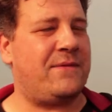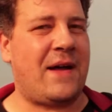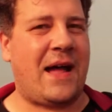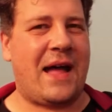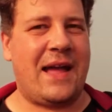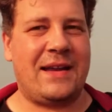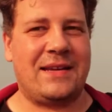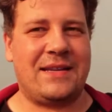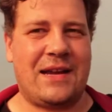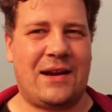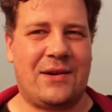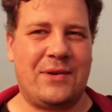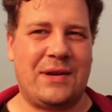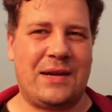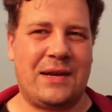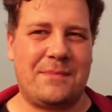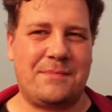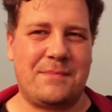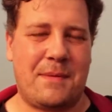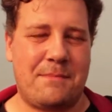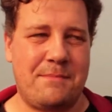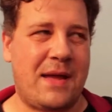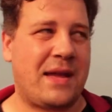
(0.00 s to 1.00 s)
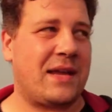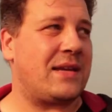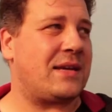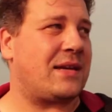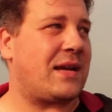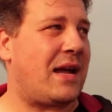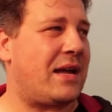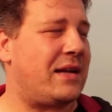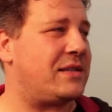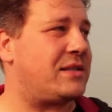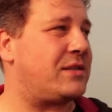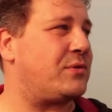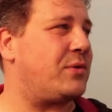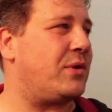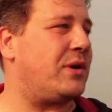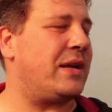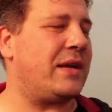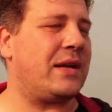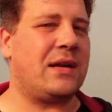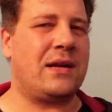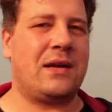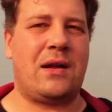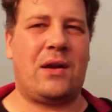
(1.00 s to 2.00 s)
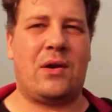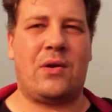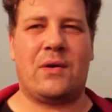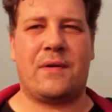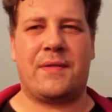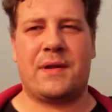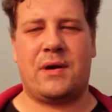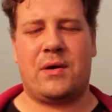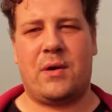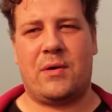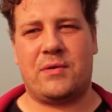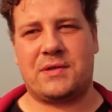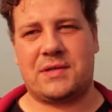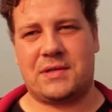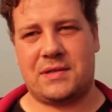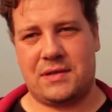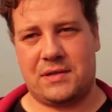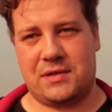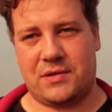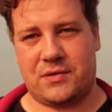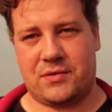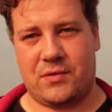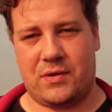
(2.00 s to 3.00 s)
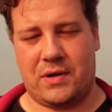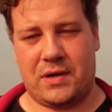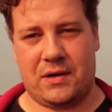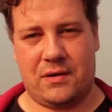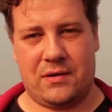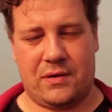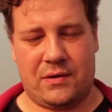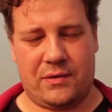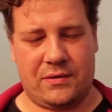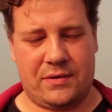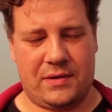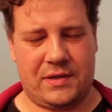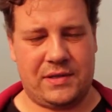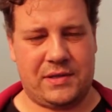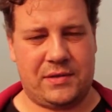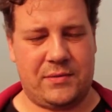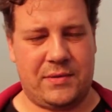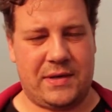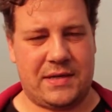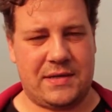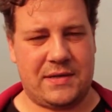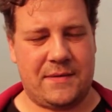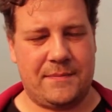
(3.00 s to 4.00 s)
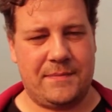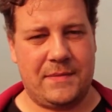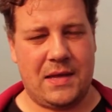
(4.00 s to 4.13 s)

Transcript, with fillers: find a random Mac guy strolling along the road, uh, strolling along the street.